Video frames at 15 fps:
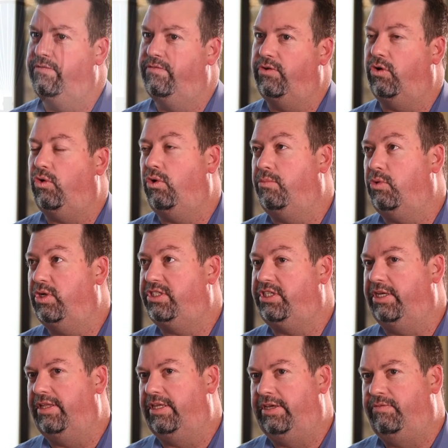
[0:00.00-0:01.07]
For ore
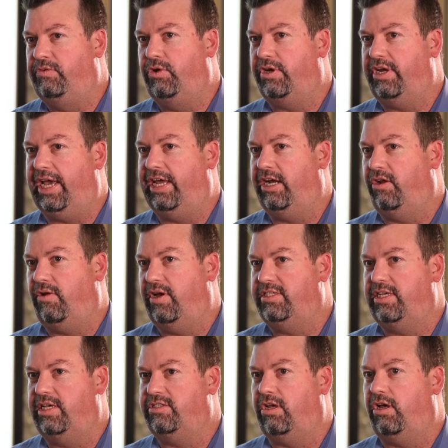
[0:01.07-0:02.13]
moisture, you've got to analyse
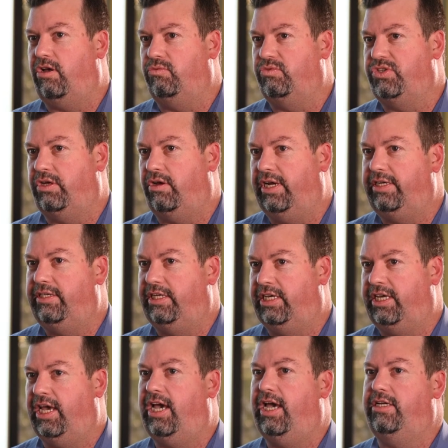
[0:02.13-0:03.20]
it as a whole site. You
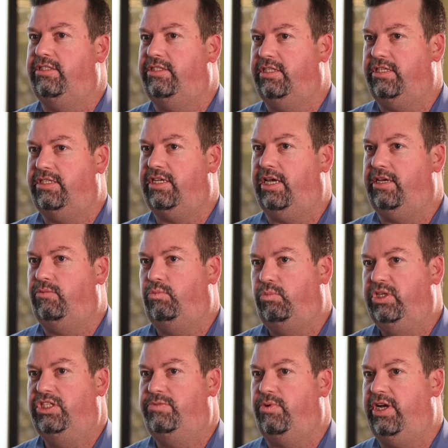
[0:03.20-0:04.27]
can't just say
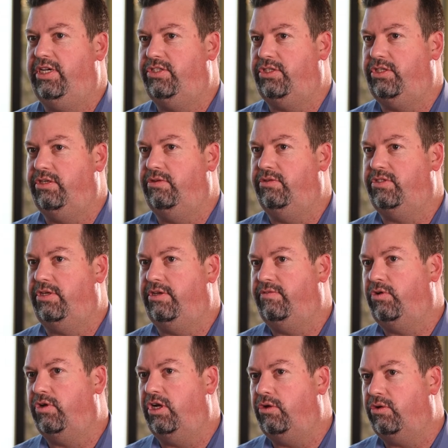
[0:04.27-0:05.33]
which sprays to use. So you've
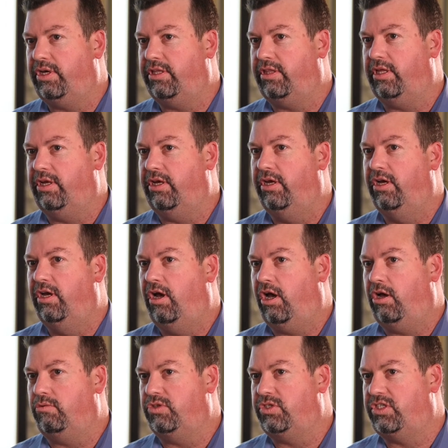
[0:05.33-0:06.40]
got to look at the
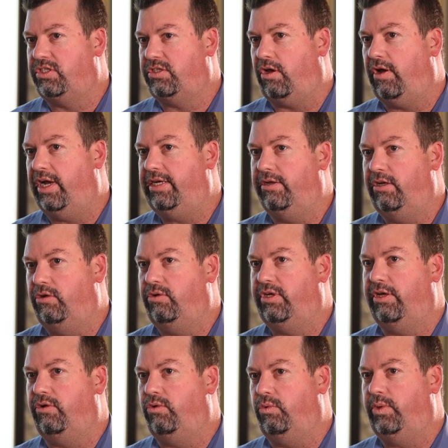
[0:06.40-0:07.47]
whole site, look at
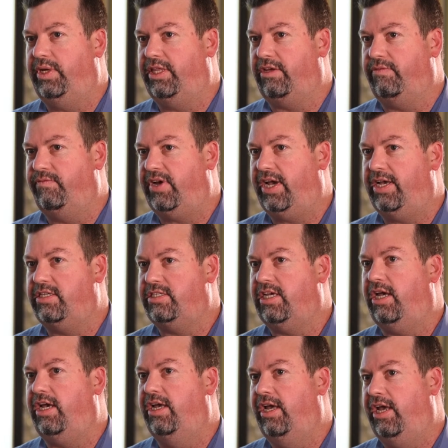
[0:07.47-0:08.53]
all where the conveyors
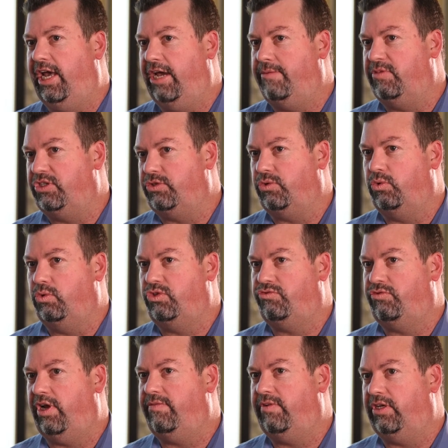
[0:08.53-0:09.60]
are, how much ore's
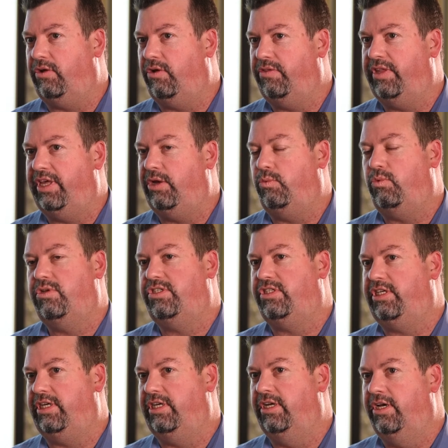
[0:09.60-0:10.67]
travelling on there, what's
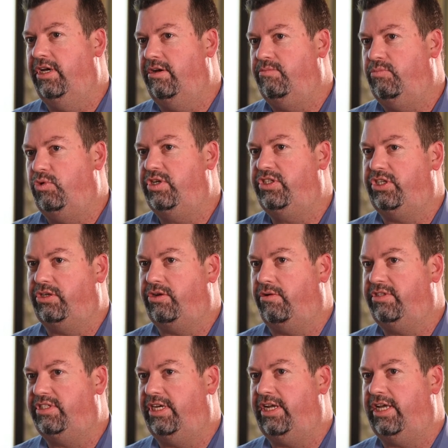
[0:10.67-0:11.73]
the moisture
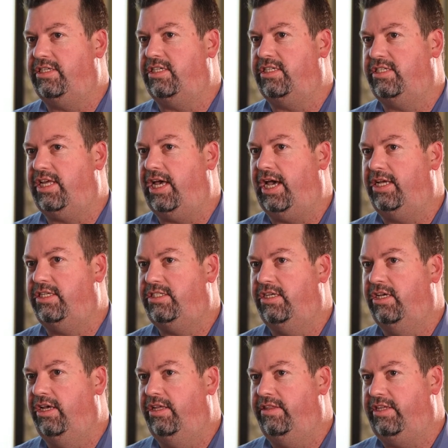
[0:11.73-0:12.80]
content as it starts,
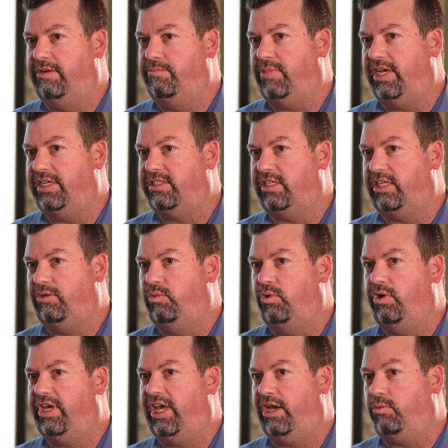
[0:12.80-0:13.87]
then basically
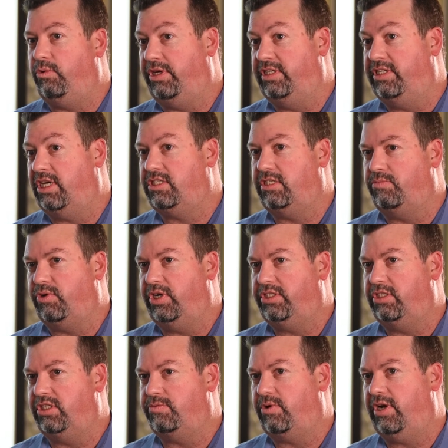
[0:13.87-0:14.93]
work out what your dust suppression
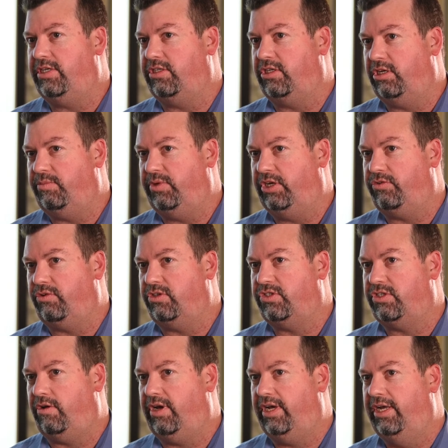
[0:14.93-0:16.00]
sprays are going to be across
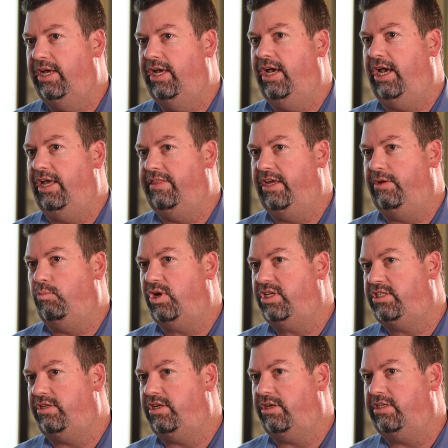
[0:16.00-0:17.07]
site. And then once
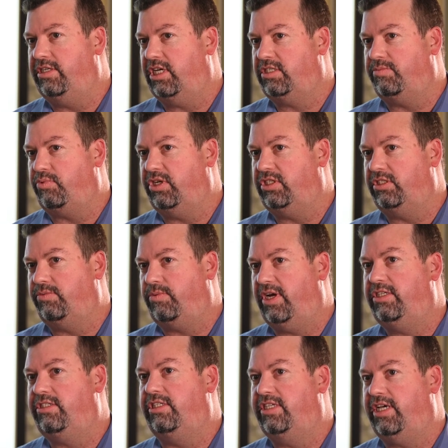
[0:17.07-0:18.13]
you know your dust suppression
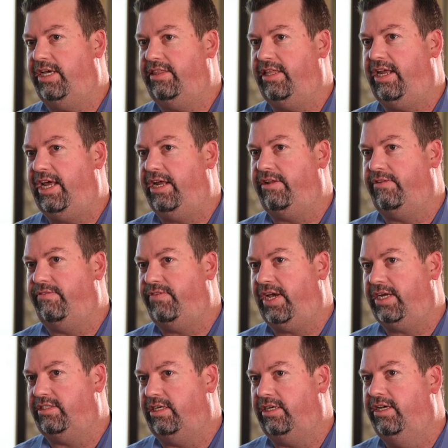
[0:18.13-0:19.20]
sprays, you take that out of the
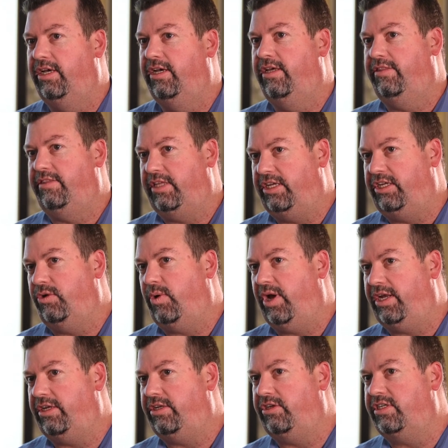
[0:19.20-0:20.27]
factor, then you add
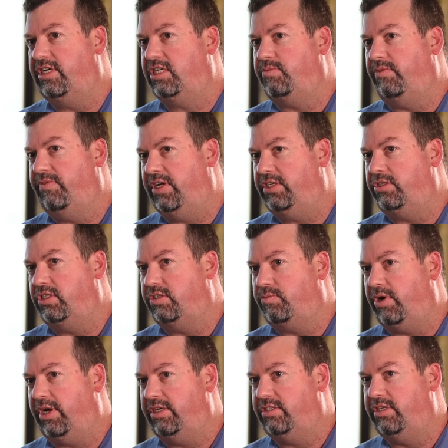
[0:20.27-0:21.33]
in your dust prevention
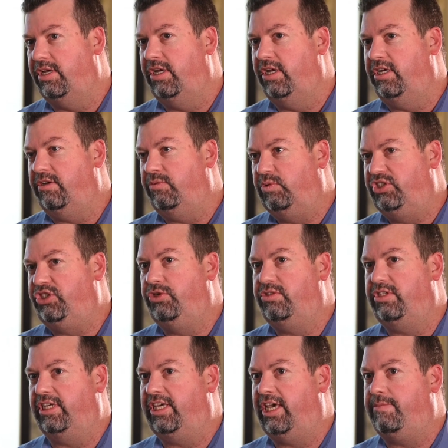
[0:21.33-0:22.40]
sprays, which
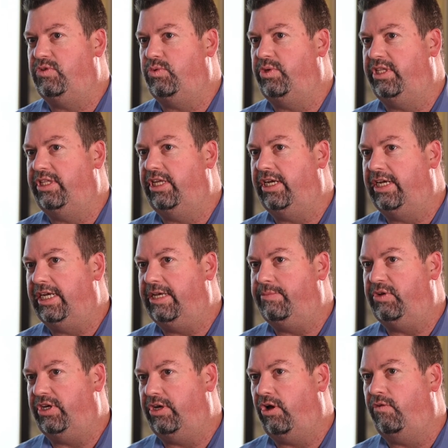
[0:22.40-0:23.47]
usually keeps within the
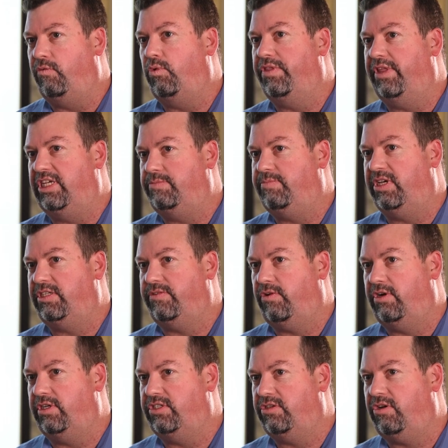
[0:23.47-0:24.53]
limit of what they specify
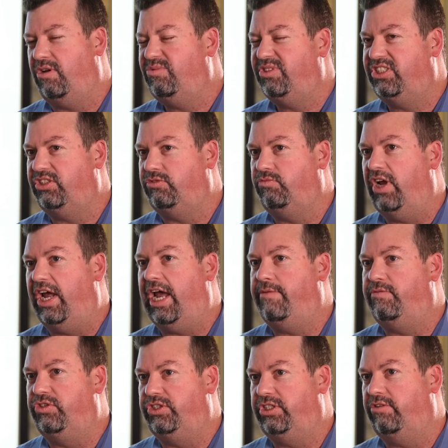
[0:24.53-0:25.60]
on site, which is
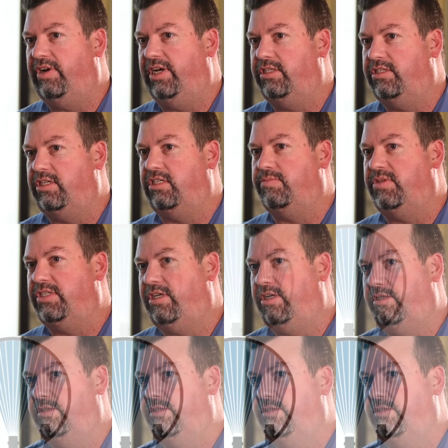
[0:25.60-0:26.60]
averaging around 6%.